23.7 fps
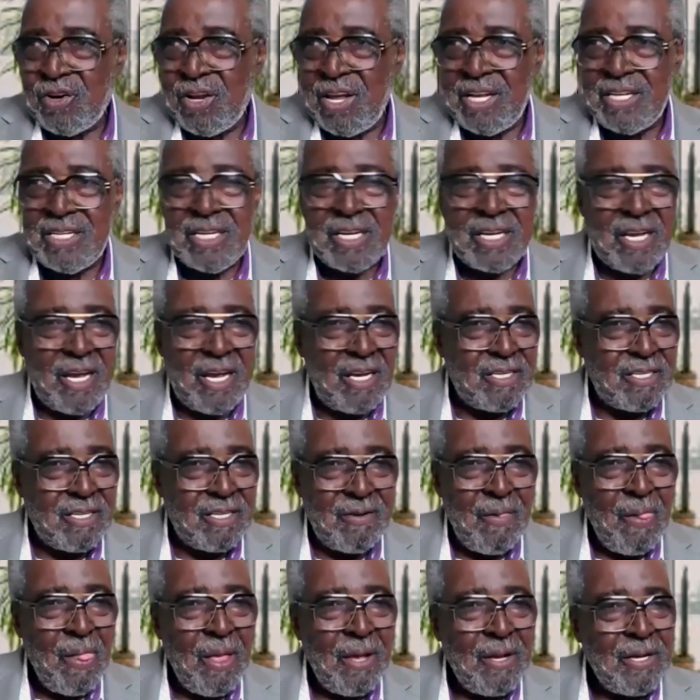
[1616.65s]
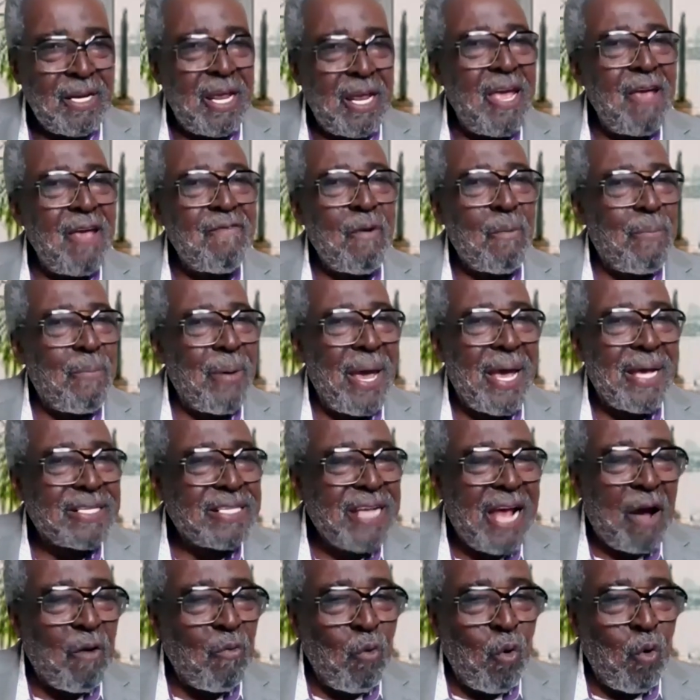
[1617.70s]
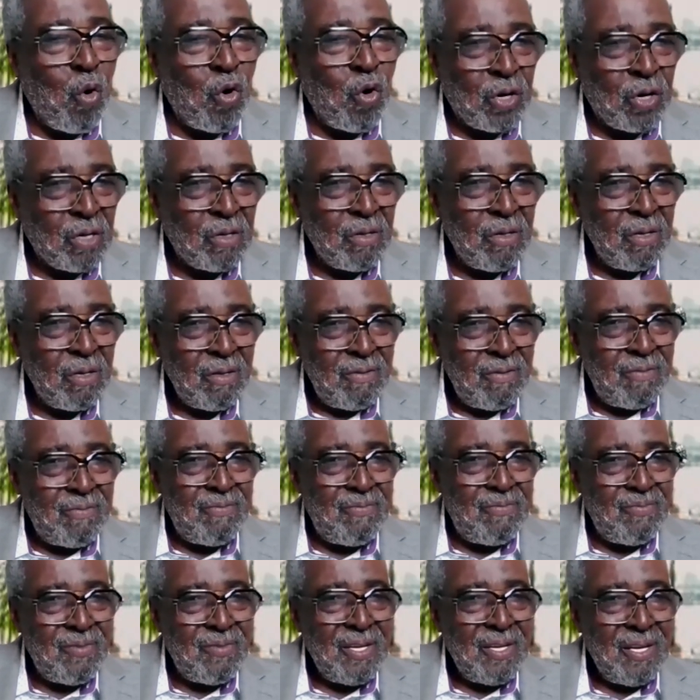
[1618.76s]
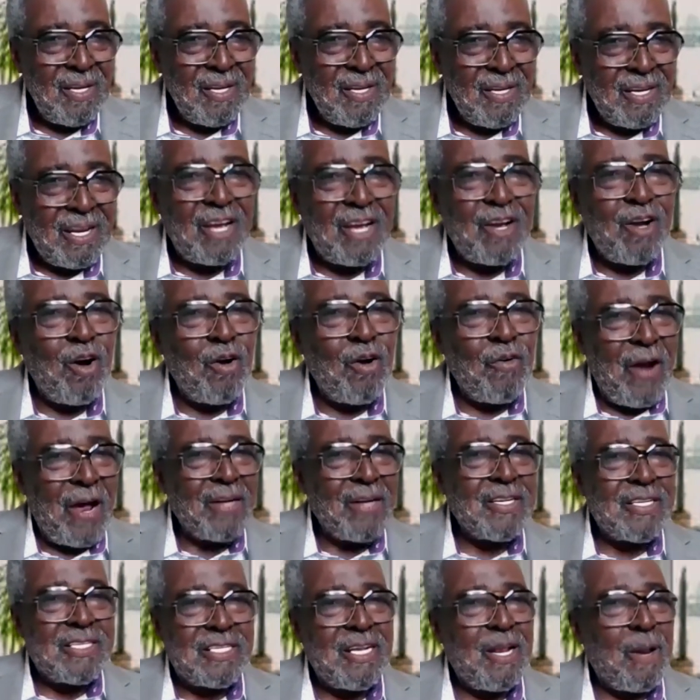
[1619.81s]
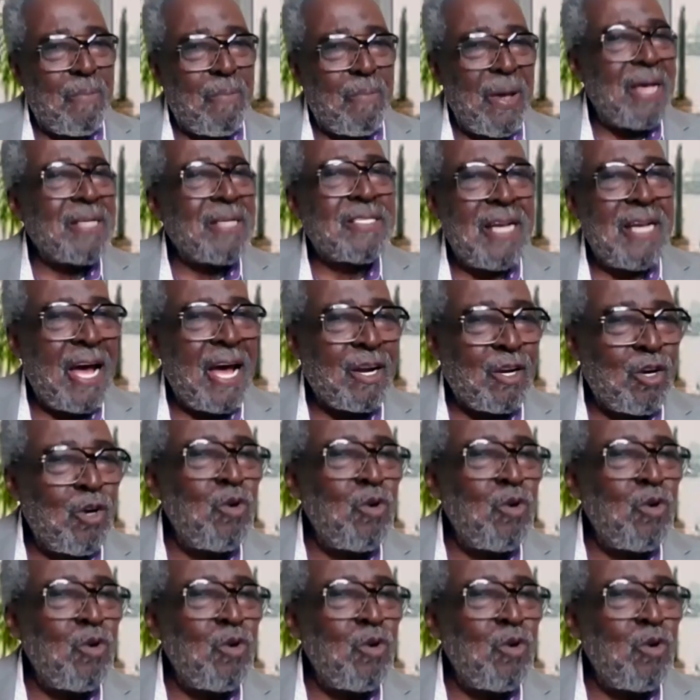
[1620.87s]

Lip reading: education. They even pass out water. They go around the city passing out